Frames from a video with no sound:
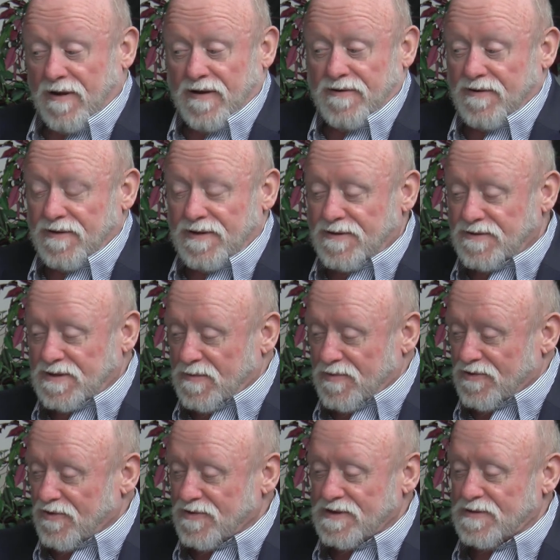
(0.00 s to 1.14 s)
under the leadership of
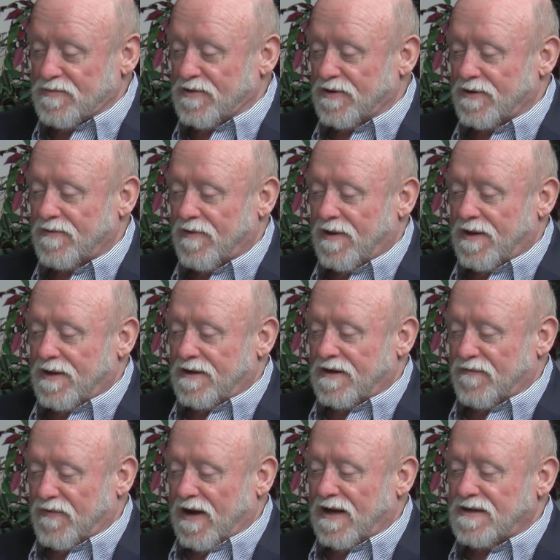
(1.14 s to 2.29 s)
the Holy Spirit,
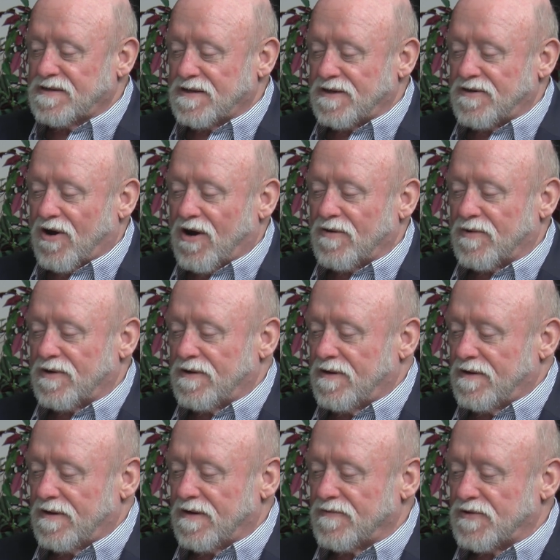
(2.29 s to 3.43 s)
defines the dogma
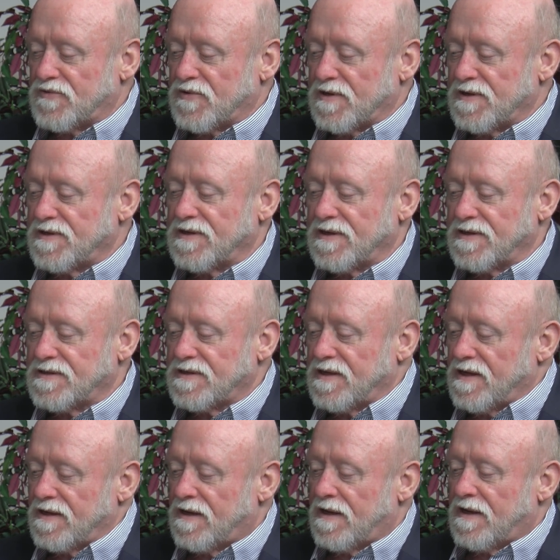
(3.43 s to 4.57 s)
of the Trinity is
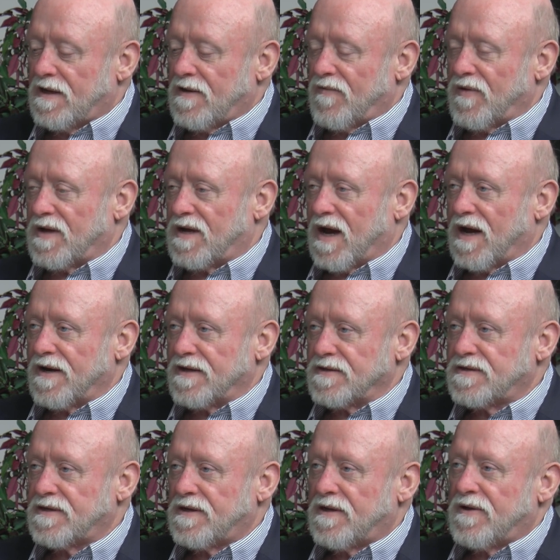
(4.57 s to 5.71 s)
that, that God
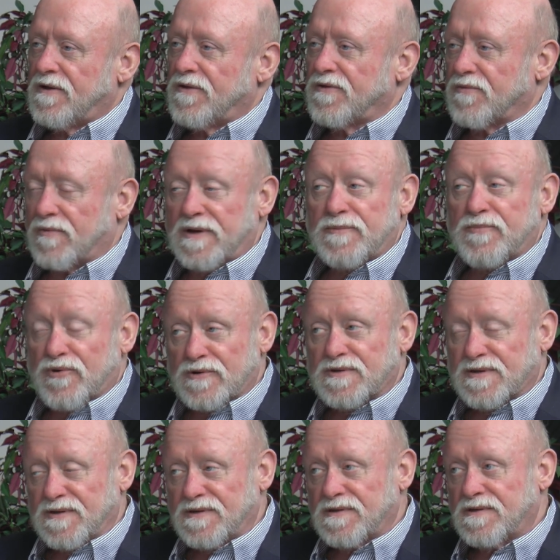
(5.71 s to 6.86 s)
is three
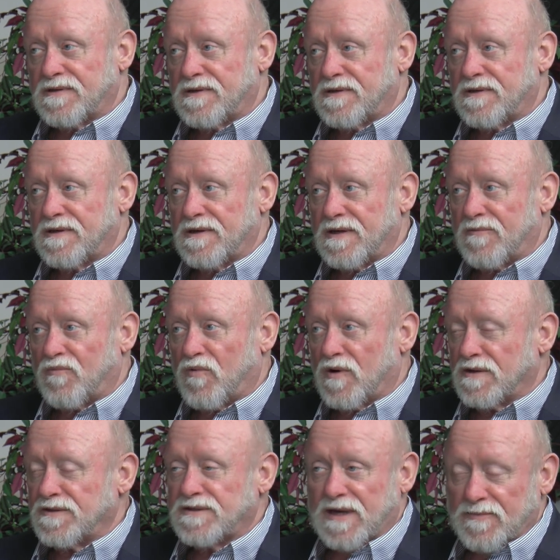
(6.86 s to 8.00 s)
persons in
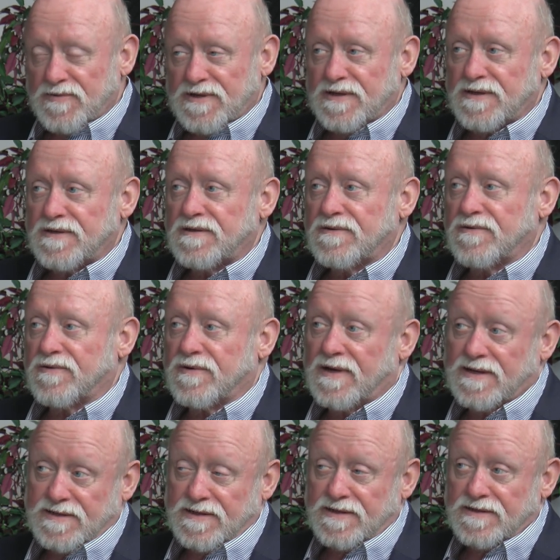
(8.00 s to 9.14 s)
one substance or
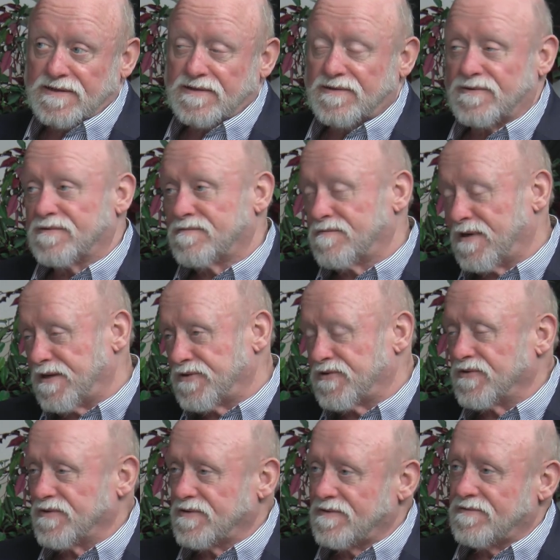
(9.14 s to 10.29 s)
essence or
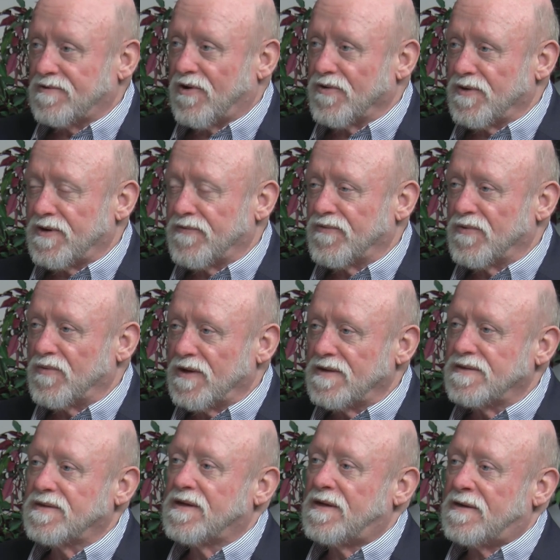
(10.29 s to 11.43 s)
nature. It's called in different ways.